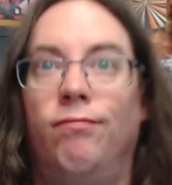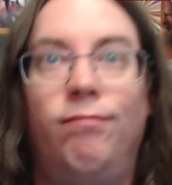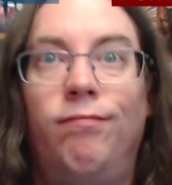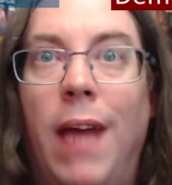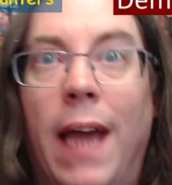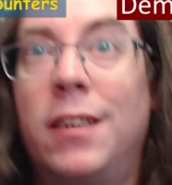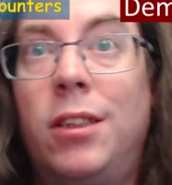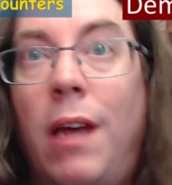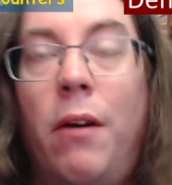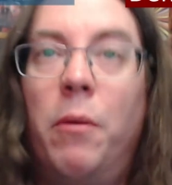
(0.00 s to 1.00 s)
X.
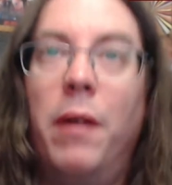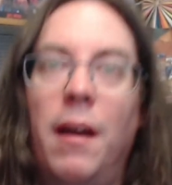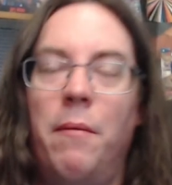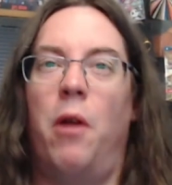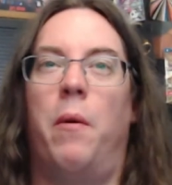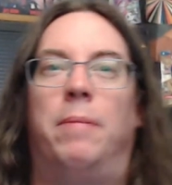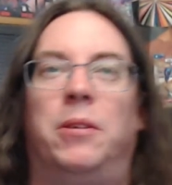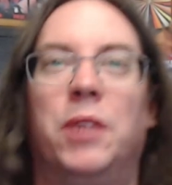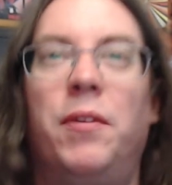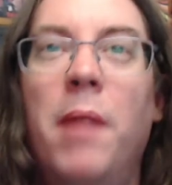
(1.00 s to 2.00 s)
I don't know what episode
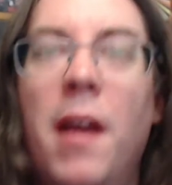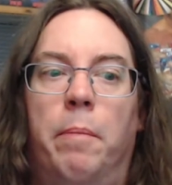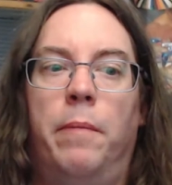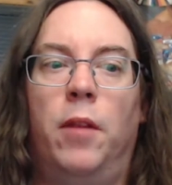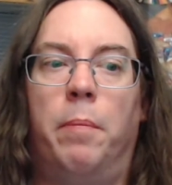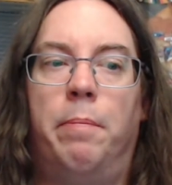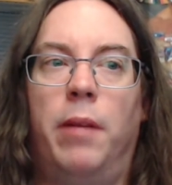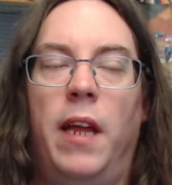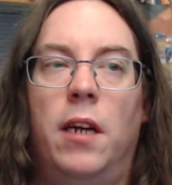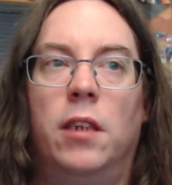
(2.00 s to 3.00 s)
it's from. The
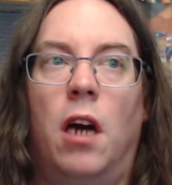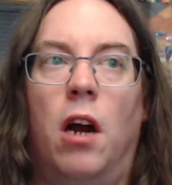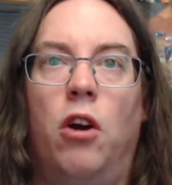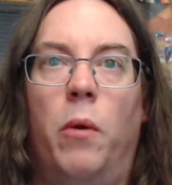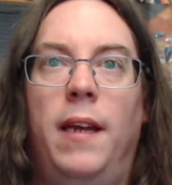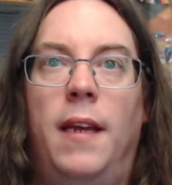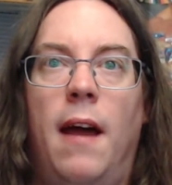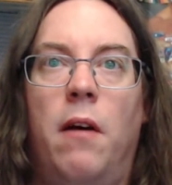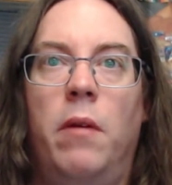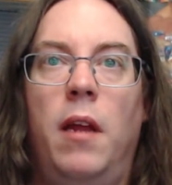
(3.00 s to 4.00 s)
players are going
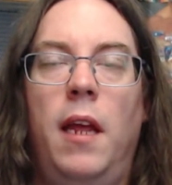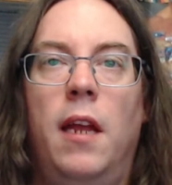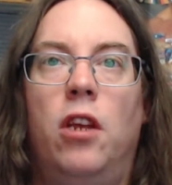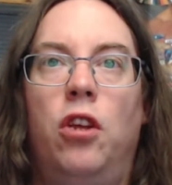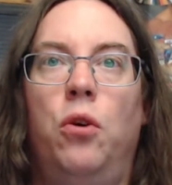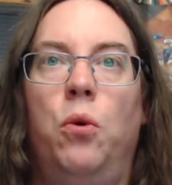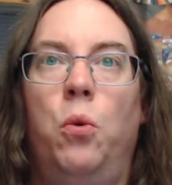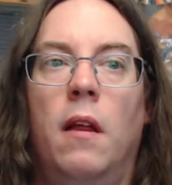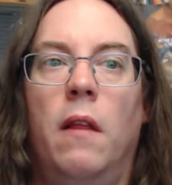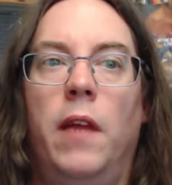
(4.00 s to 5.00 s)
down
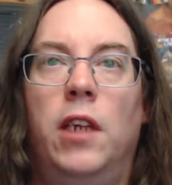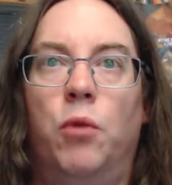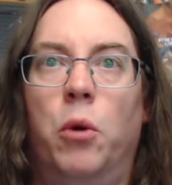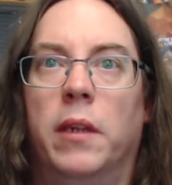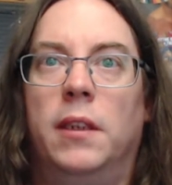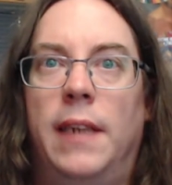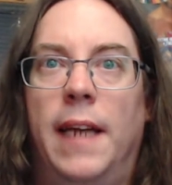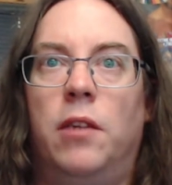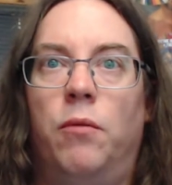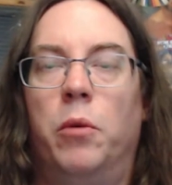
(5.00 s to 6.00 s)
into these ruins, these
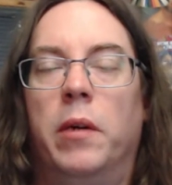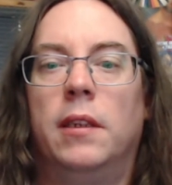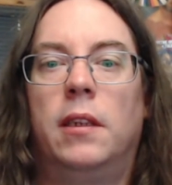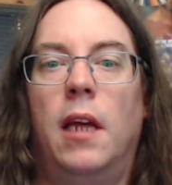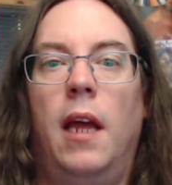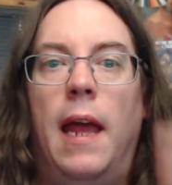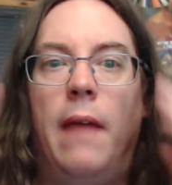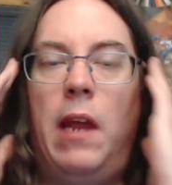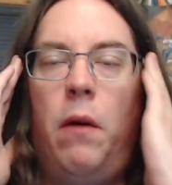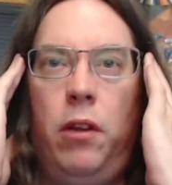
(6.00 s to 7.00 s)
ancient ruins, and
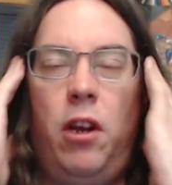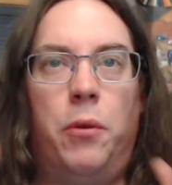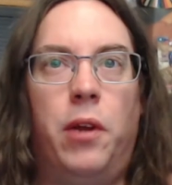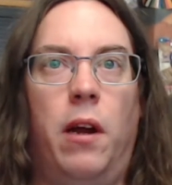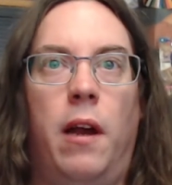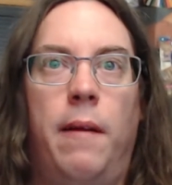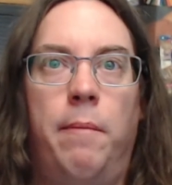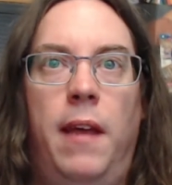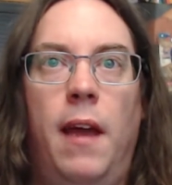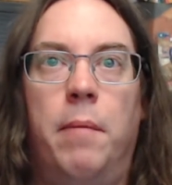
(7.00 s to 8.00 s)
they don't really know what they're going to
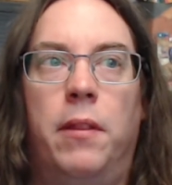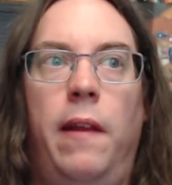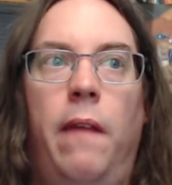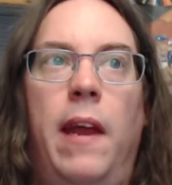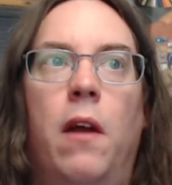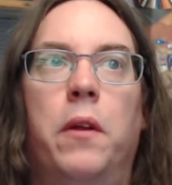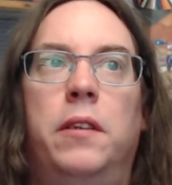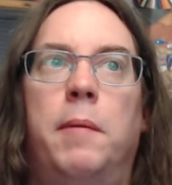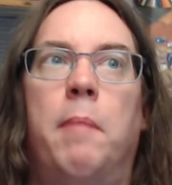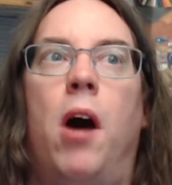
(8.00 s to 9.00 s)
get, but they know that
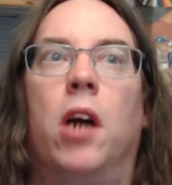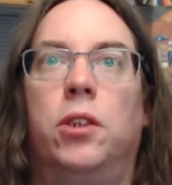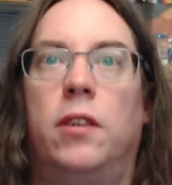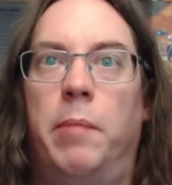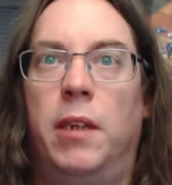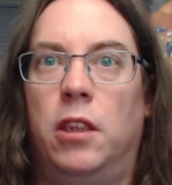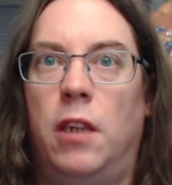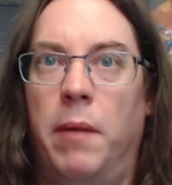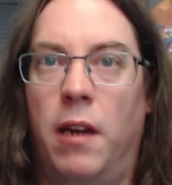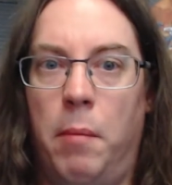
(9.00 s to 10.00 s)
there's been monsters that
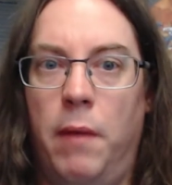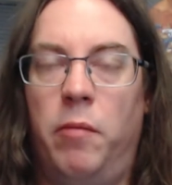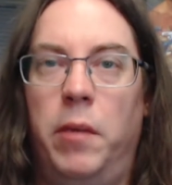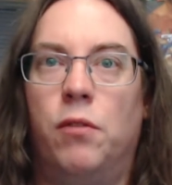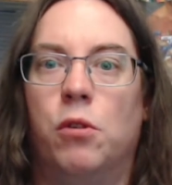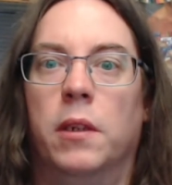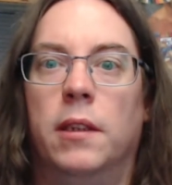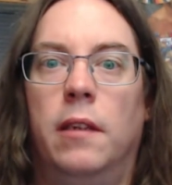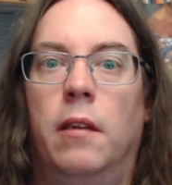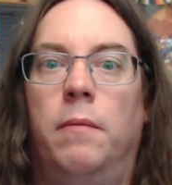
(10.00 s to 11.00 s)
have been coming from these ruins,
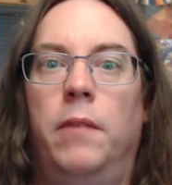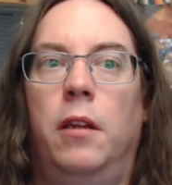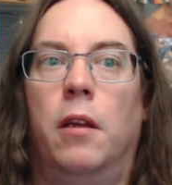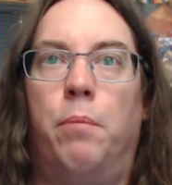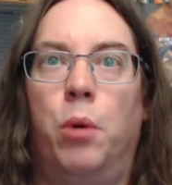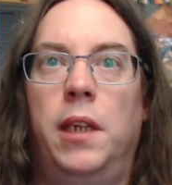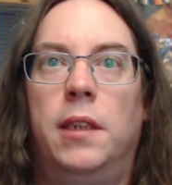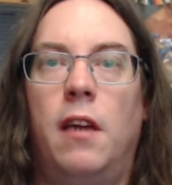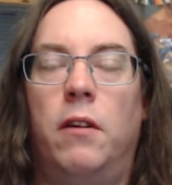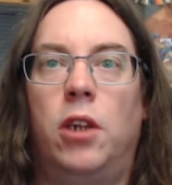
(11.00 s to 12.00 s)
and the
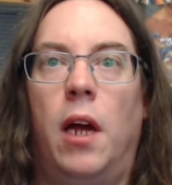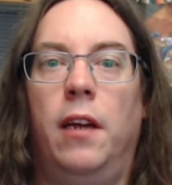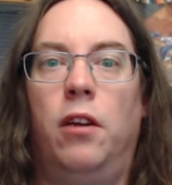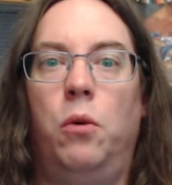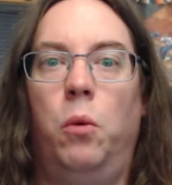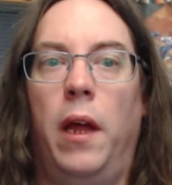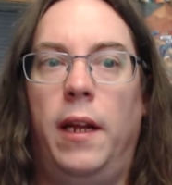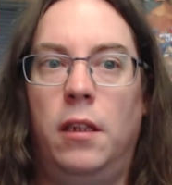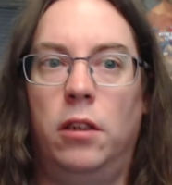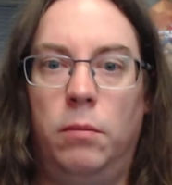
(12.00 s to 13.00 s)
priests are trying to, like,
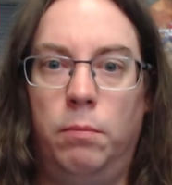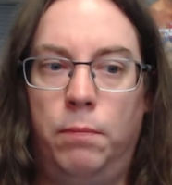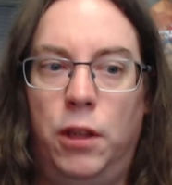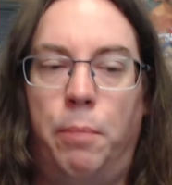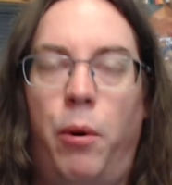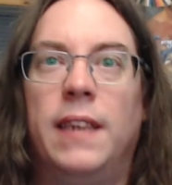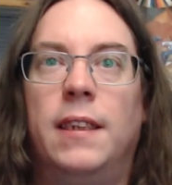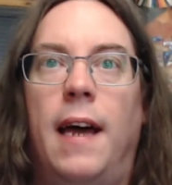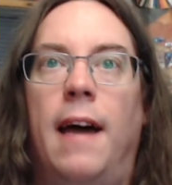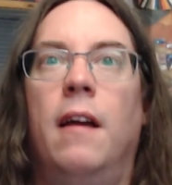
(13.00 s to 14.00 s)
suppress that.